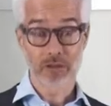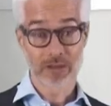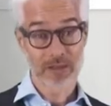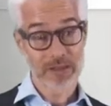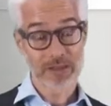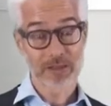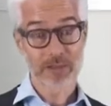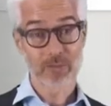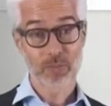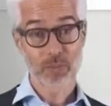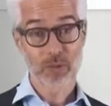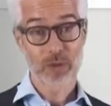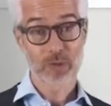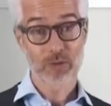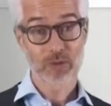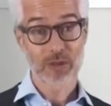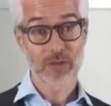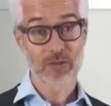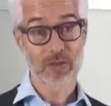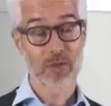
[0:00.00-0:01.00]
This is a
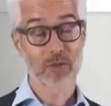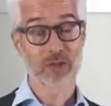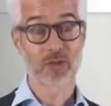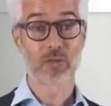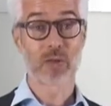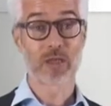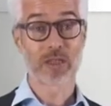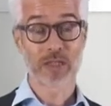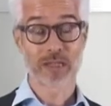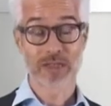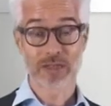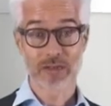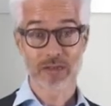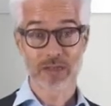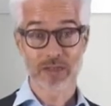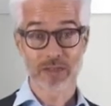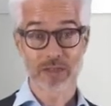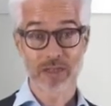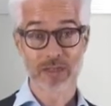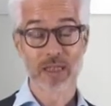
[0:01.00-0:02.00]
process which is rather
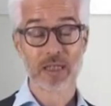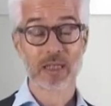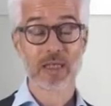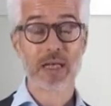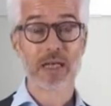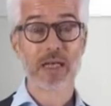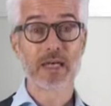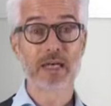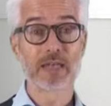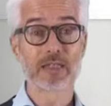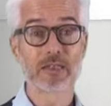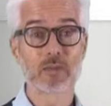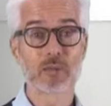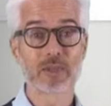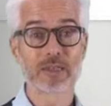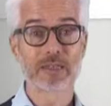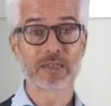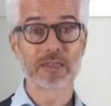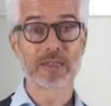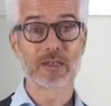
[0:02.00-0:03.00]
interesting, and you
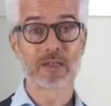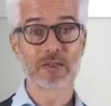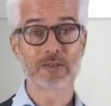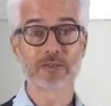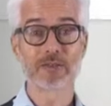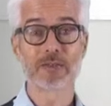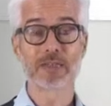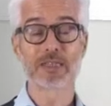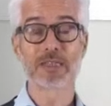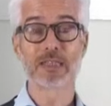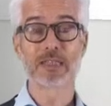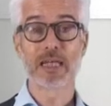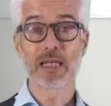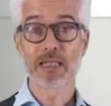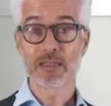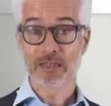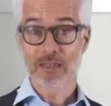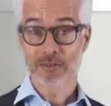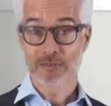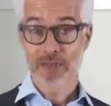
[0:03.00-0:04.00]
will see also in the
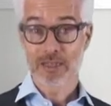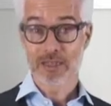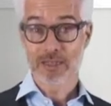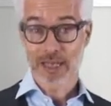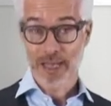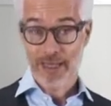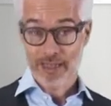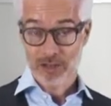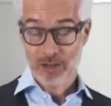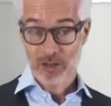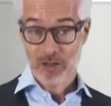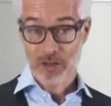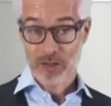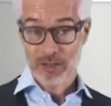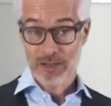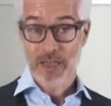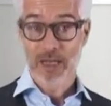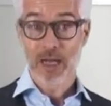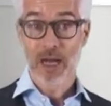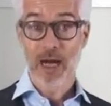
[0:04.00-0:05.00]
end of these
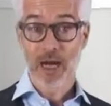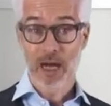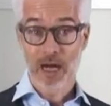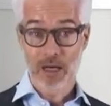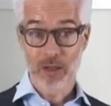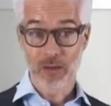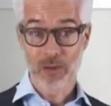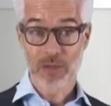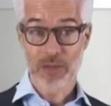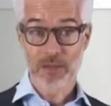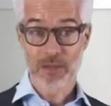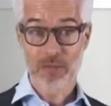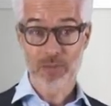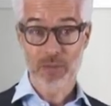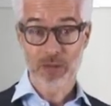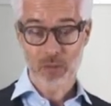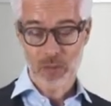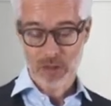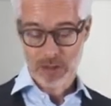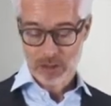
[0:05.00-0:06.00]
lectures how
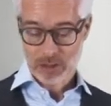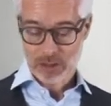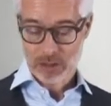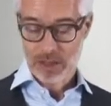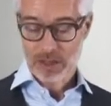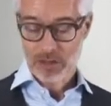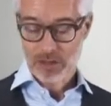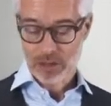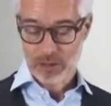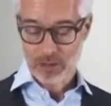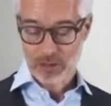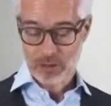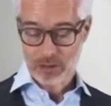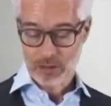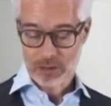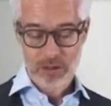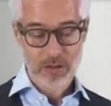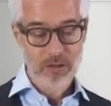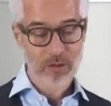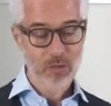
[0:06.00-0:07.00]
disambiguation in
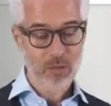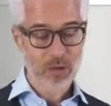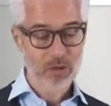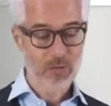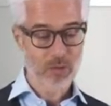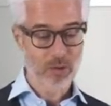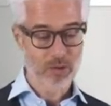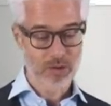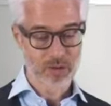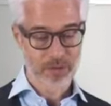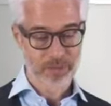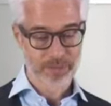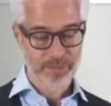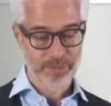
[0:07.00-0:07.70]
general will work.